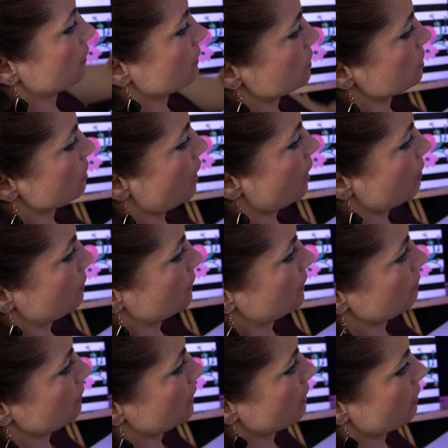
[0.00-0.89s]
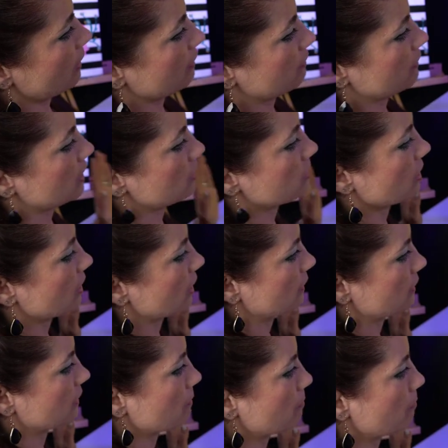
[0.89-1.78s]
at the top and then we don't have any dark
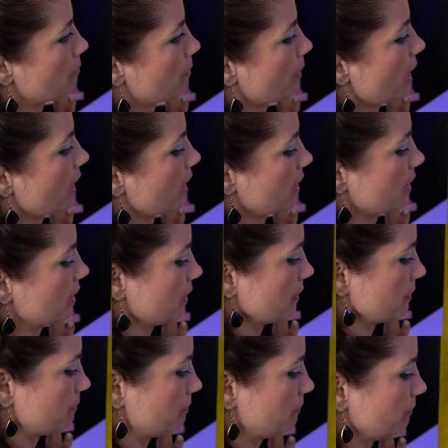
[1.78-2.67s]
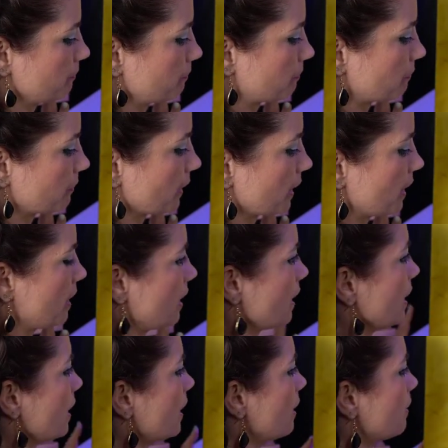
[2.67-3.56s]
at the bottom,
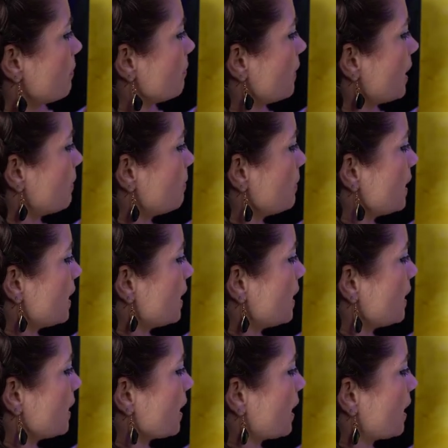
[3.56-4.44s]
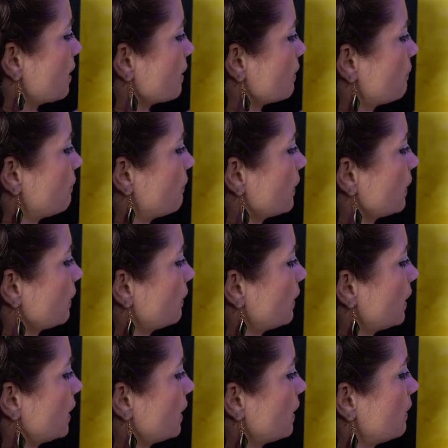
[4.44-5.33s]
maybe I could fill
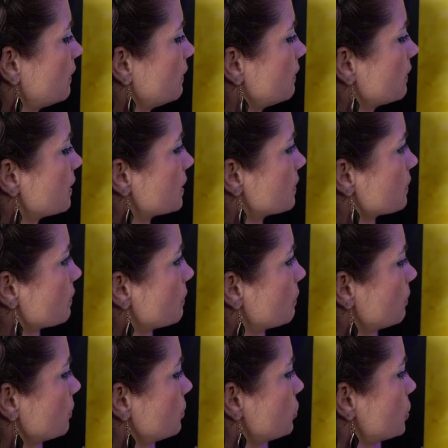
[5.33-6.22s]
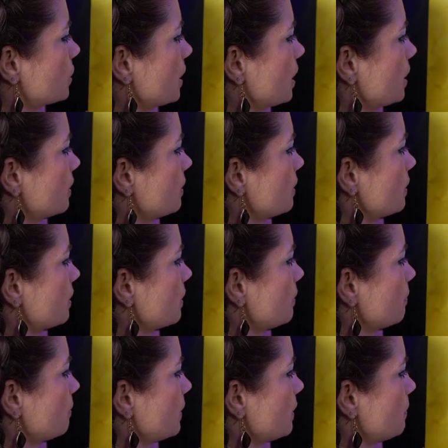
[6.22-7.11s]
in this whole chunk
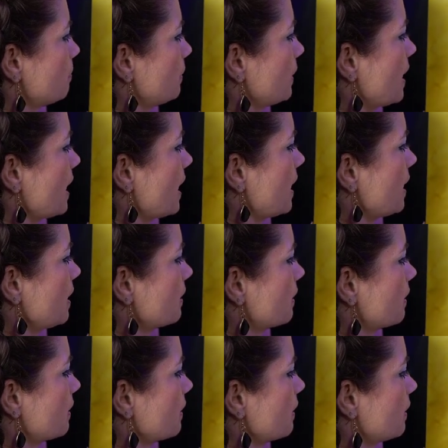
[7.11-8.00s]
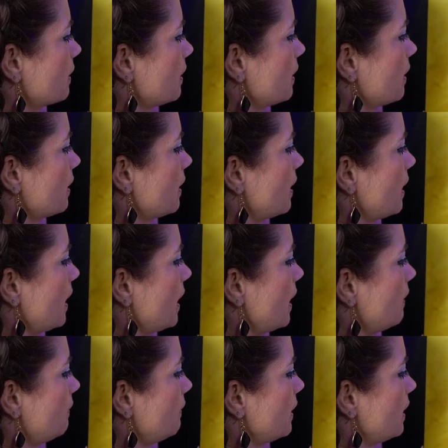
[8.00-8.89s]
with black
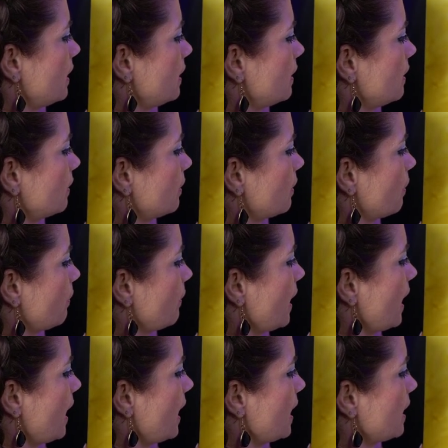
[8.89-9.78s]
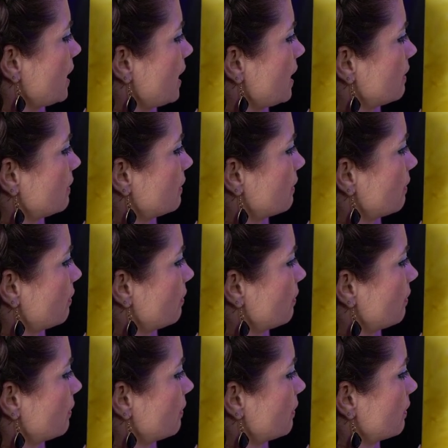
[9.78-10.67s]
and then go ahead and
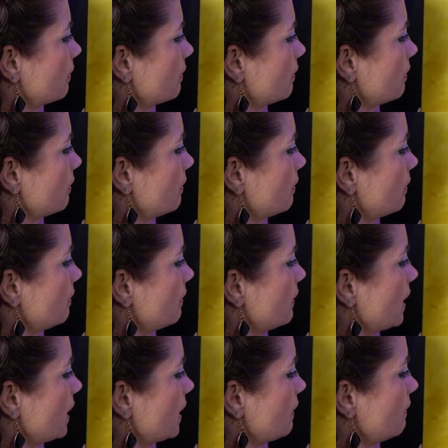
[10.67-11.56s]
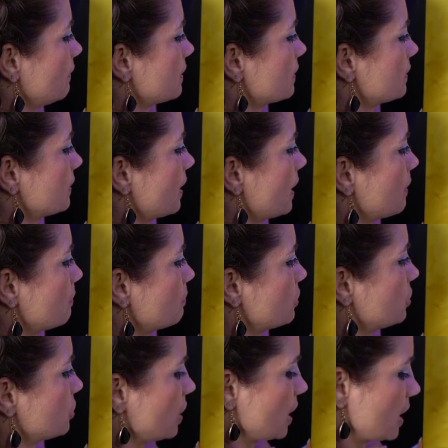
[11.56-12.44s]
thicken this up
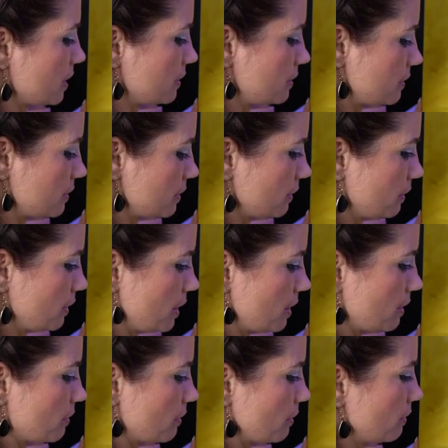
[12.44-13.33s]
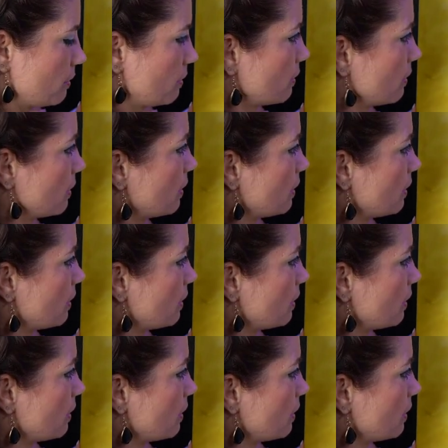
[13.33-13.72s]
just a little,